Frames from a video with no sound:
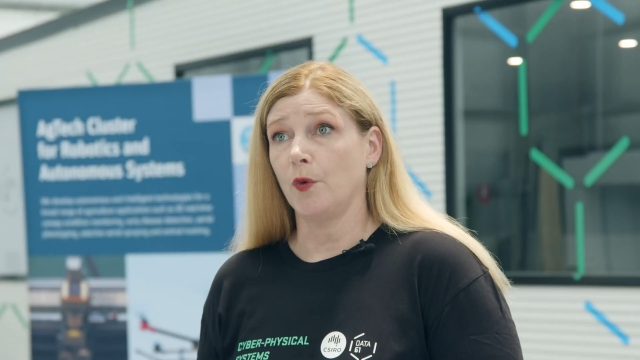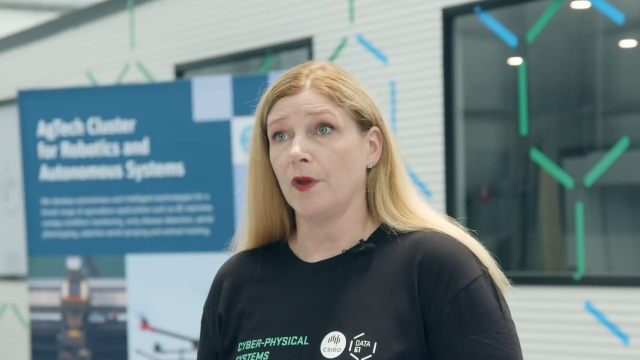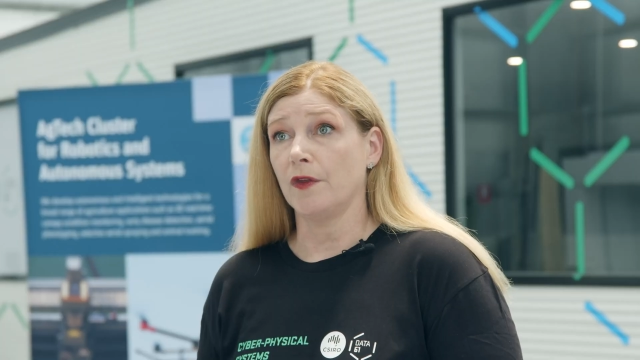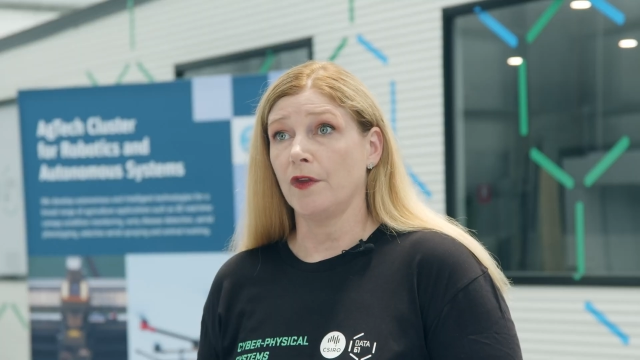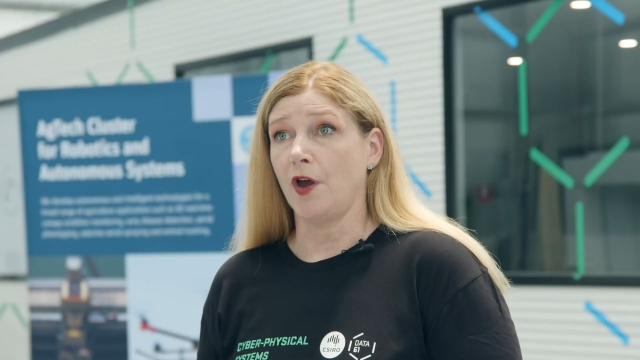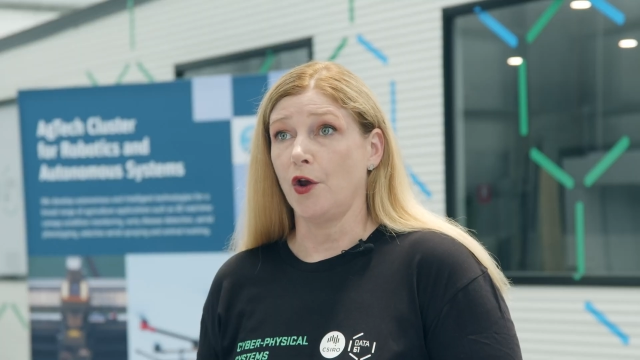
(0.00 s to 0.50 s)

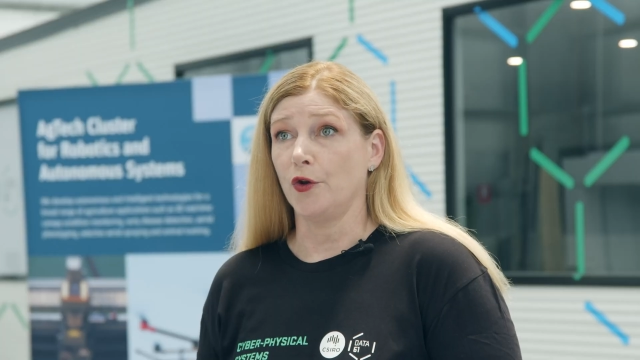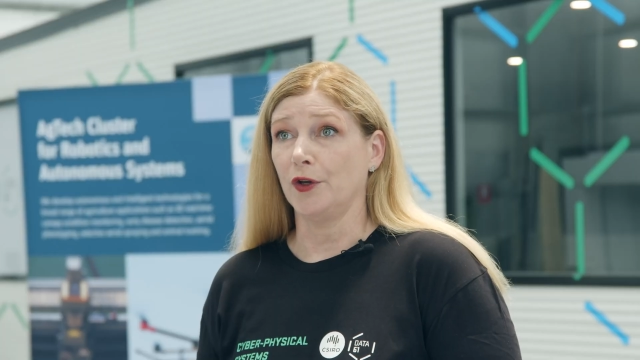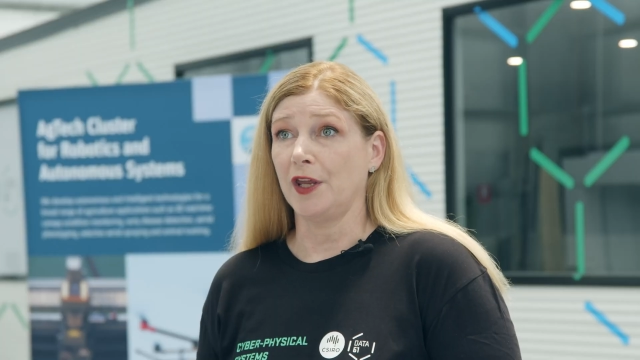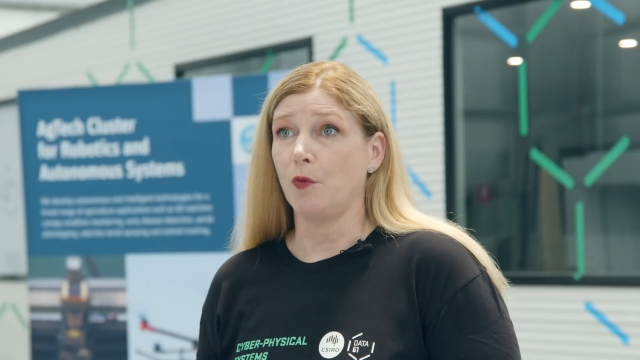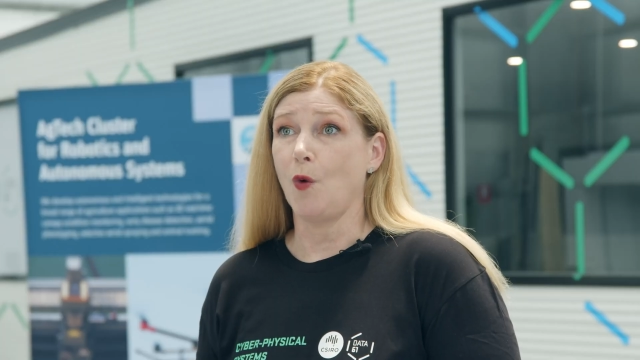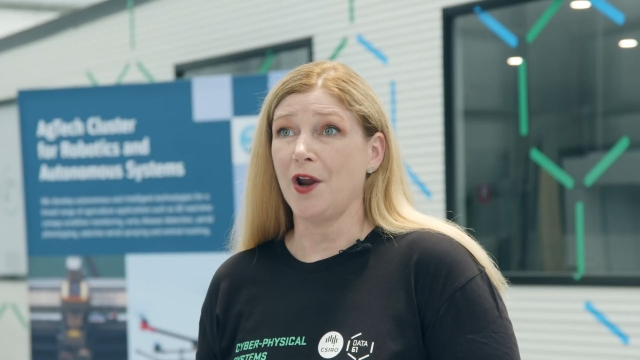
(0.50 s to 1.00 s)
with
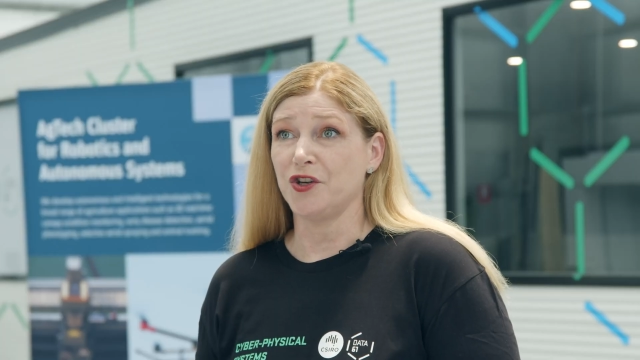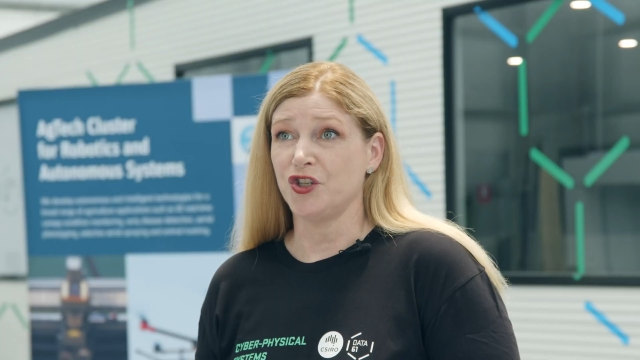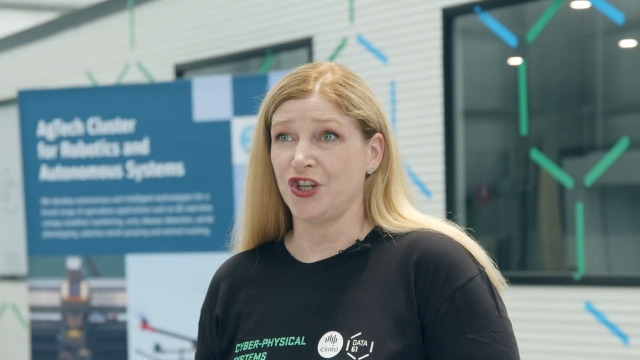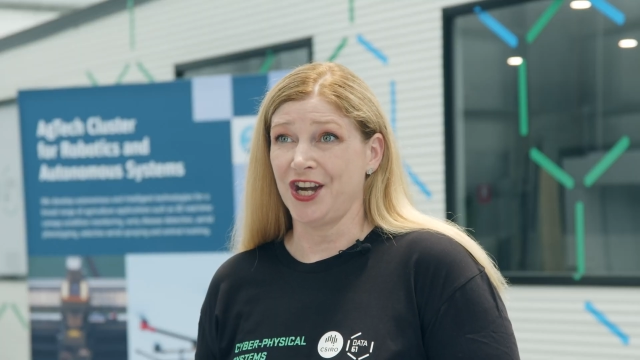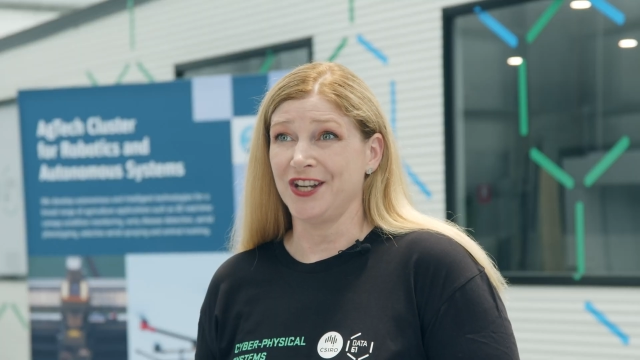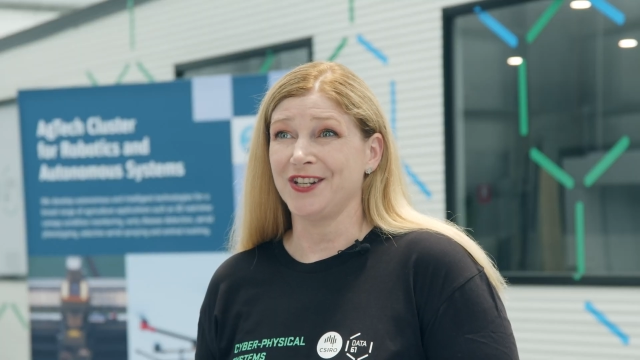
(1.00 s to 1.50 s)
only one
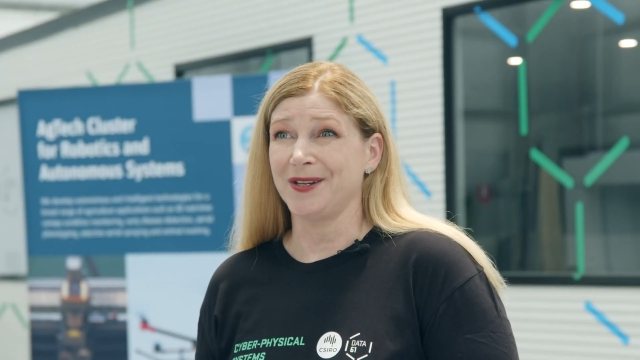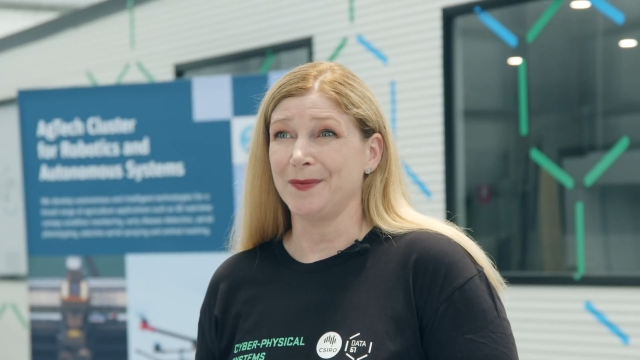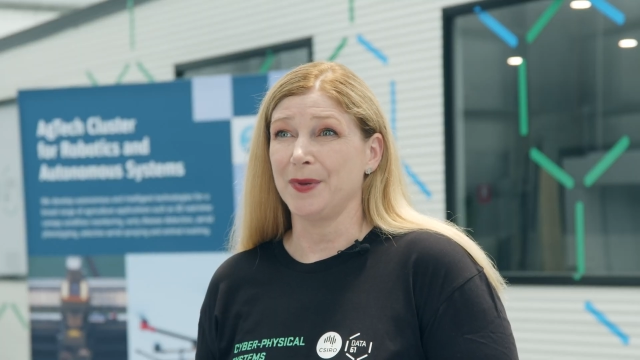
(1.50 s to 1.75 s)
gender